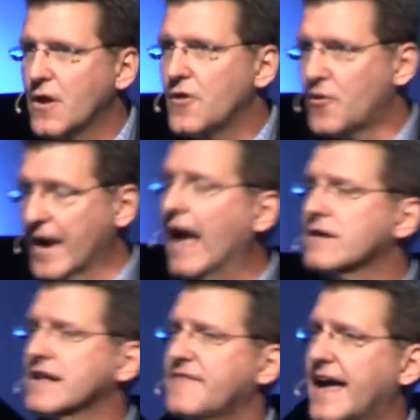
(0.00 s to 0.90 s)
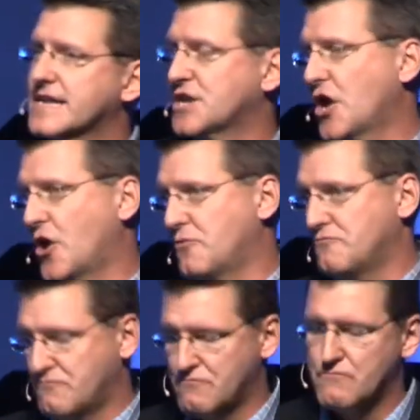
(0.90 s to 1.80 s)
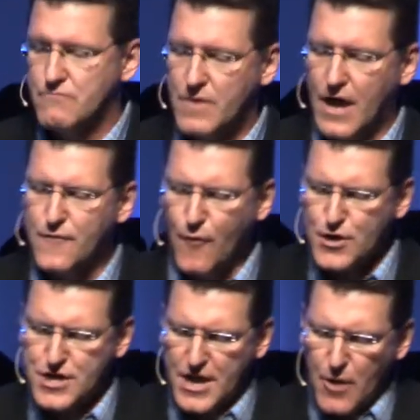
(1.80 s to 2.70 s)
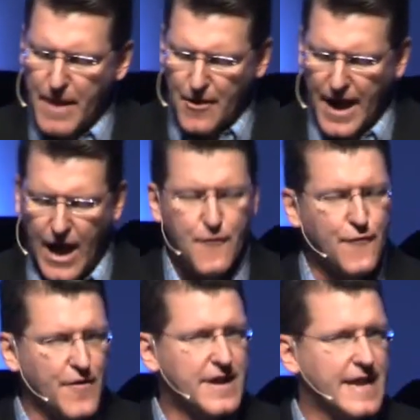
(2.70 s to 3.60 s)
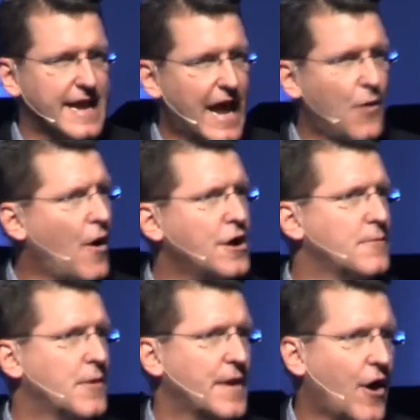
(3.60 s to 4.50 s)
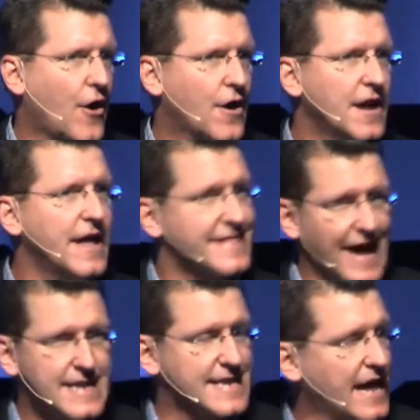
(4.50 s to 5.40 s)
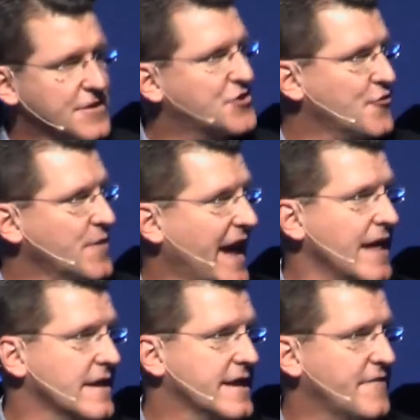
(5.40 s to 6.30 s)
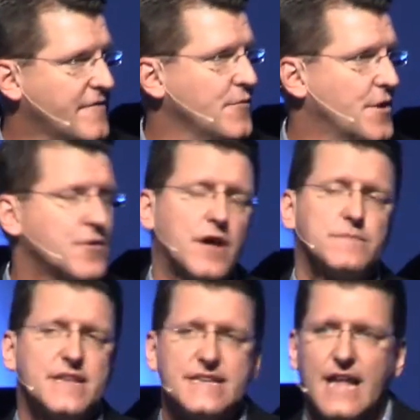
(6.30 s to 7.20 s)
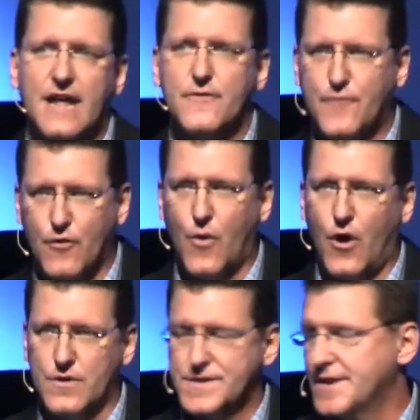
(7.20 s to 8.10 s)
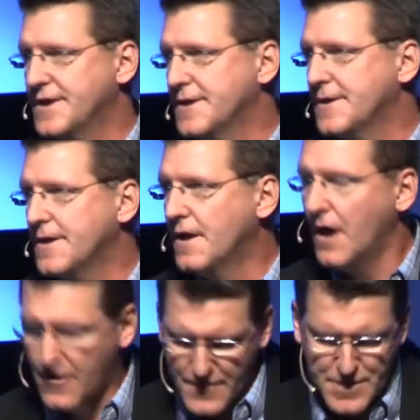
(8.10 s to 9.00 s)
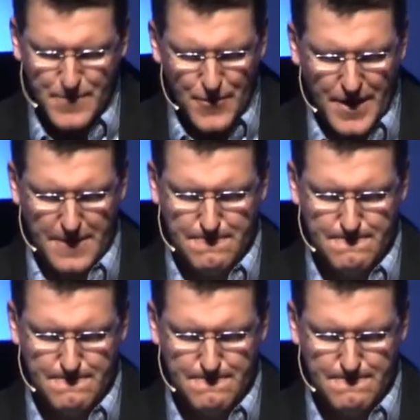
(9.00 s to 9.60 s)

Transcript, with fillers: The reality of that is no. Unfortunately, no matter how friendly and how welcoming we are, that is not the true reality of everyone who comes inside the four walls of this building.